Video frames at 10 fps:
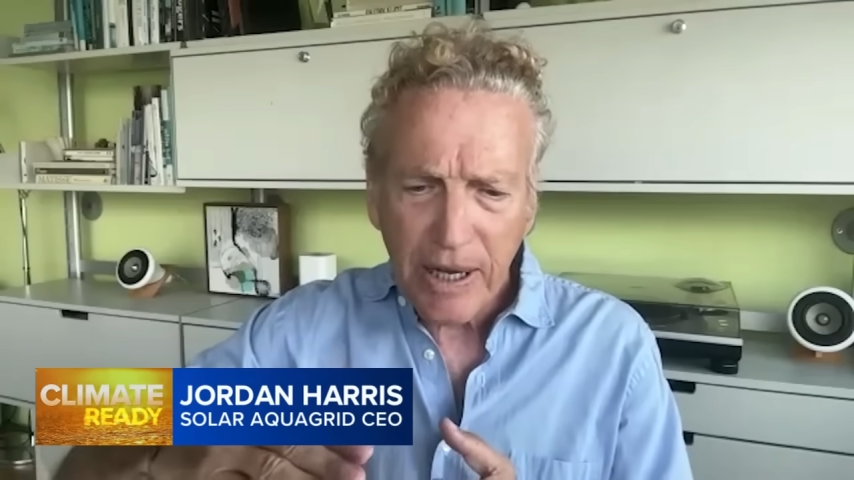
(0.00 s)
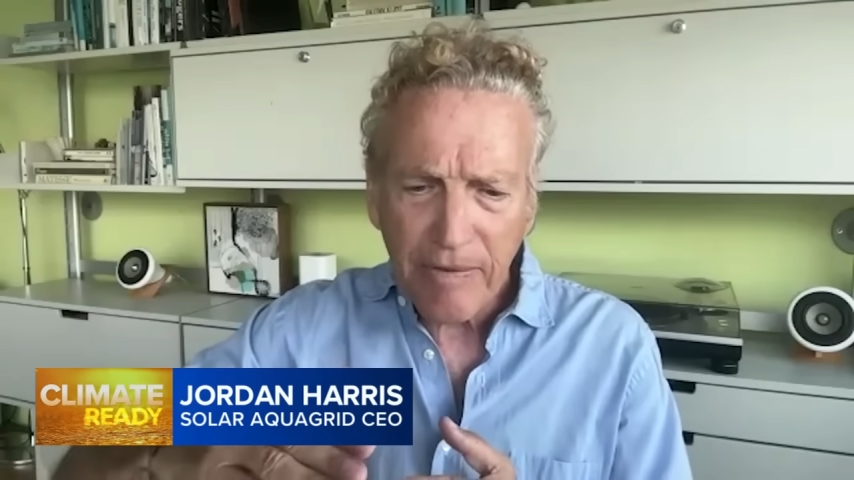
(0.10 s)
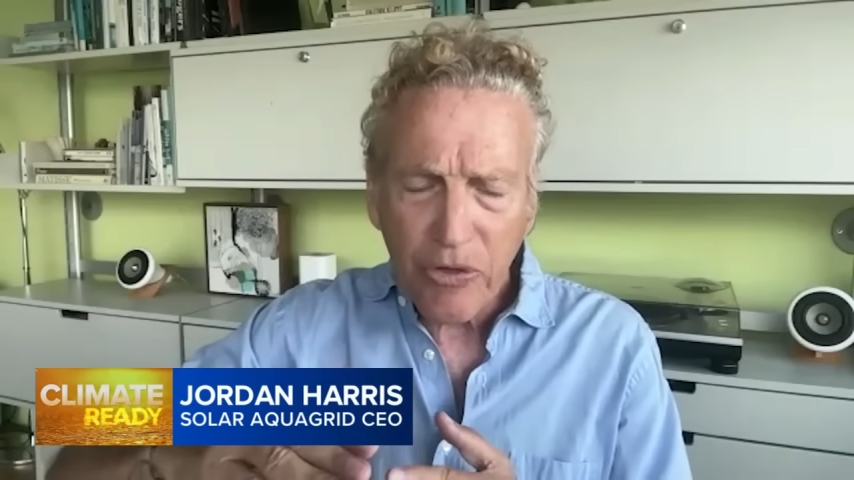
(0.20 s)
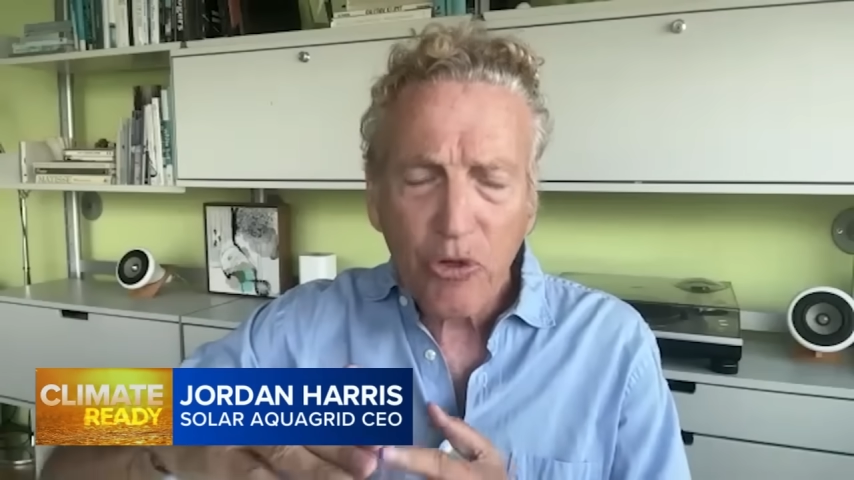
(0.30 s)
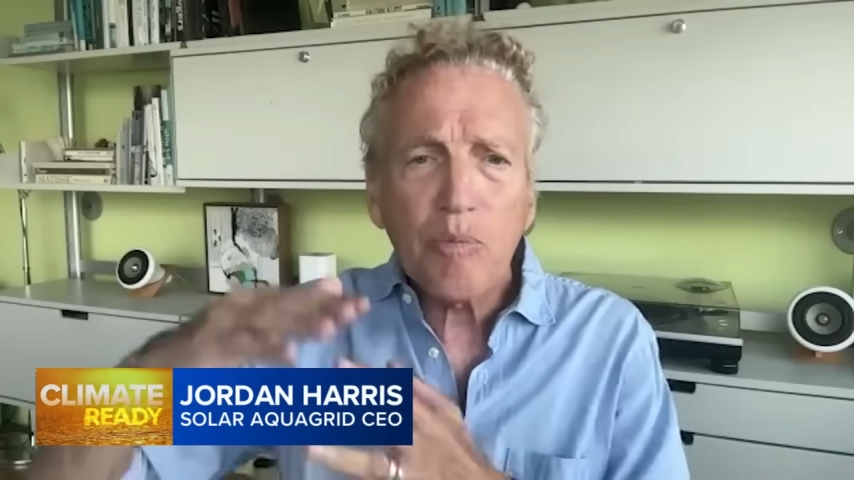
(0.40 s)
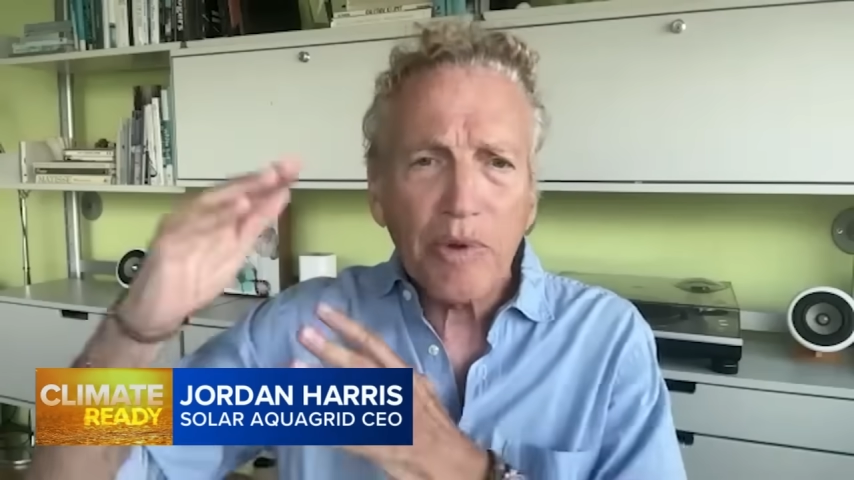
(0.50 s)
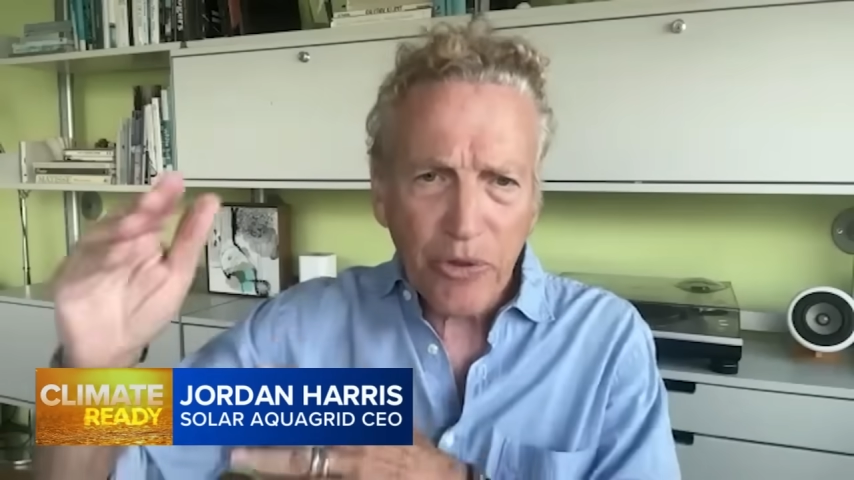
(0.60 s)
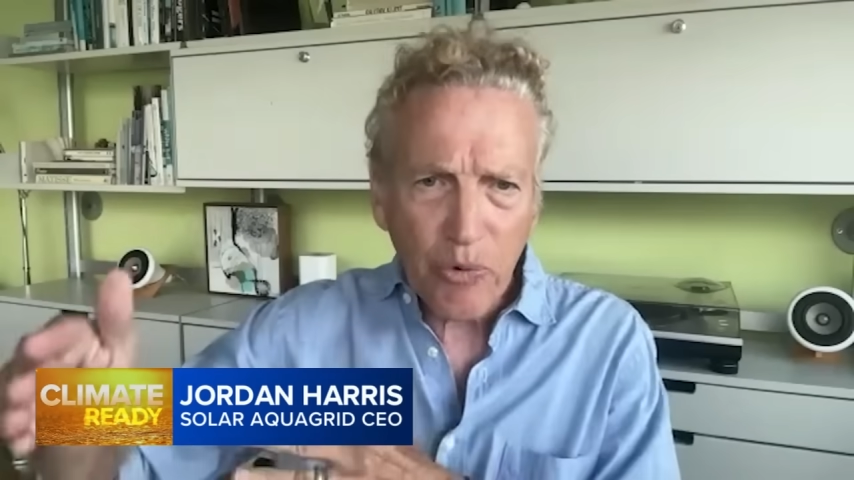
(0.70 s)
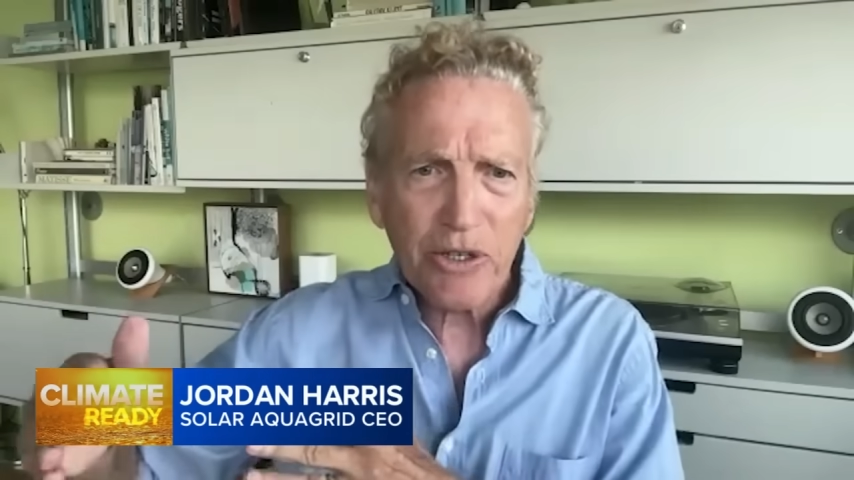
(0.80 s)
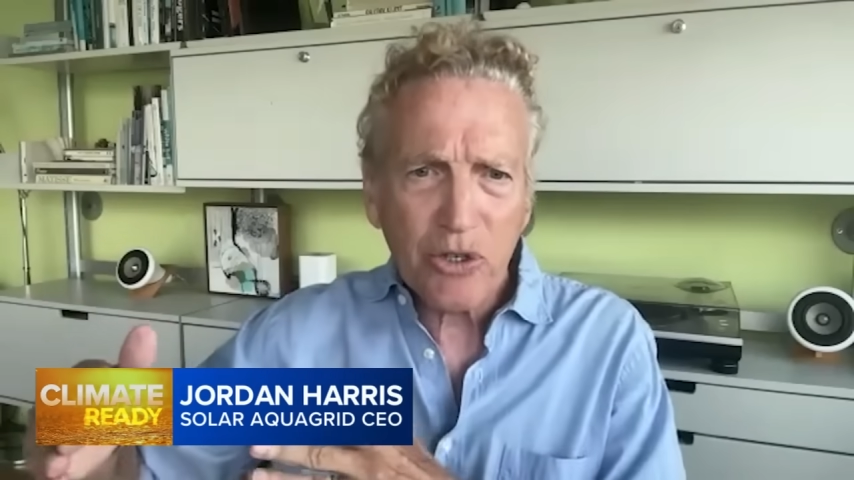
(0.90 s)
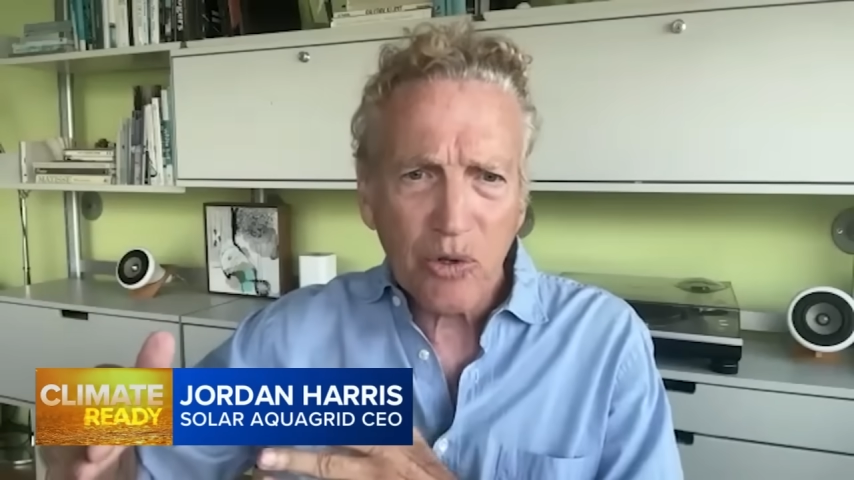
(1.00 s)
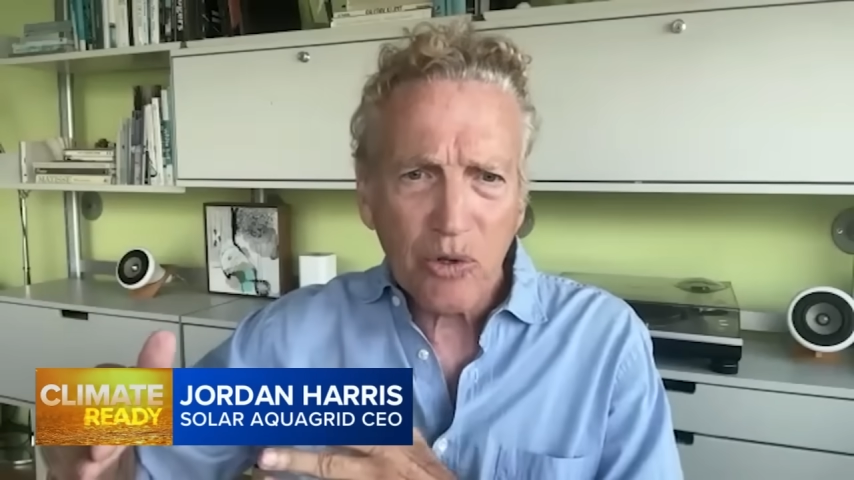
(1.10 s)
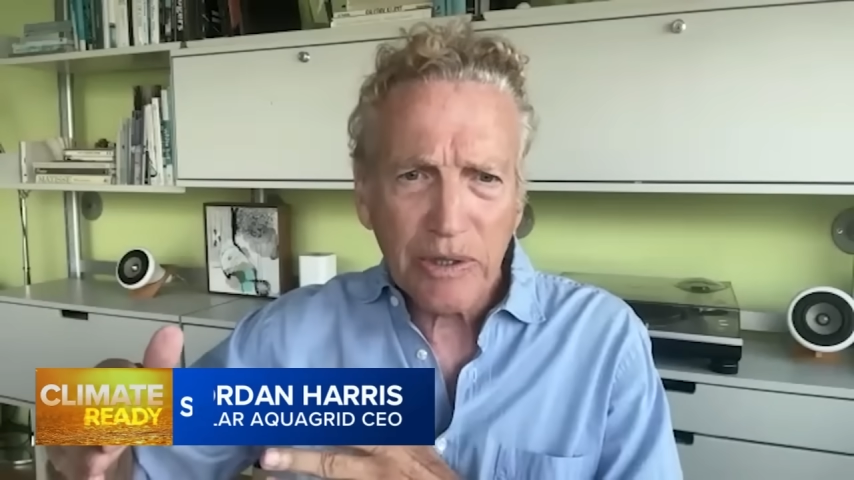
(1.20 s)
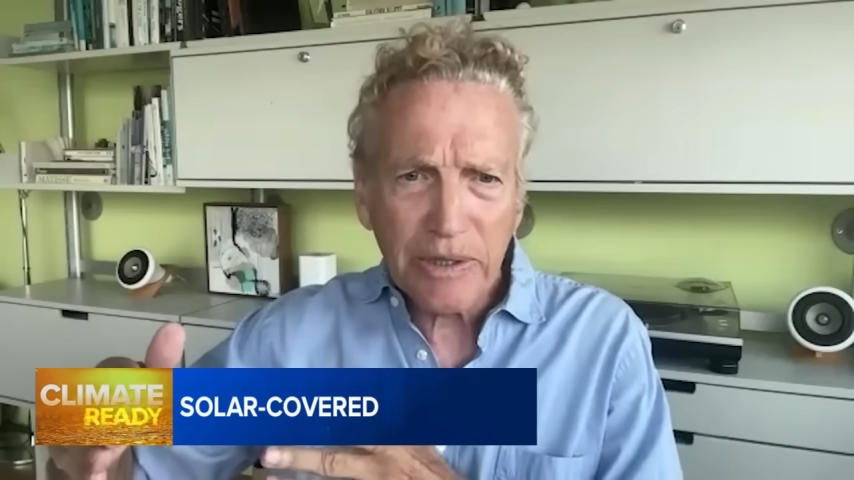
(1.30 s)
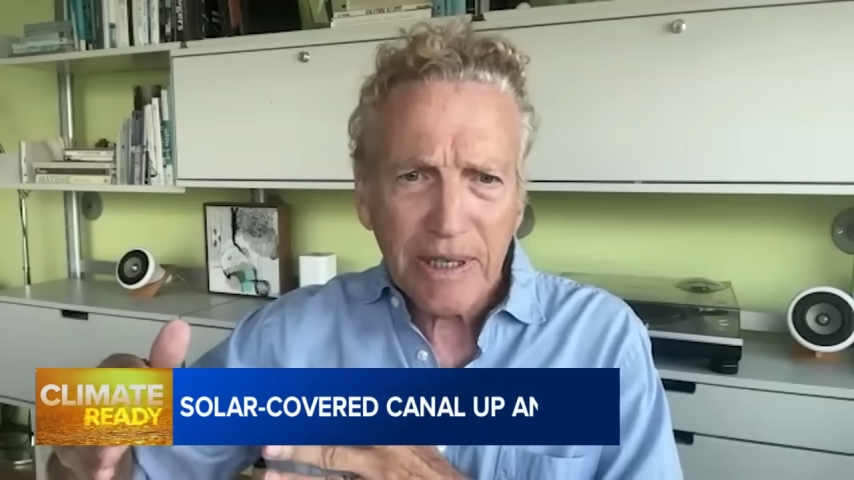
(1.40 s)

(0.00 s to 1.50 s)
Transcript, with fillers: a thermal threshold.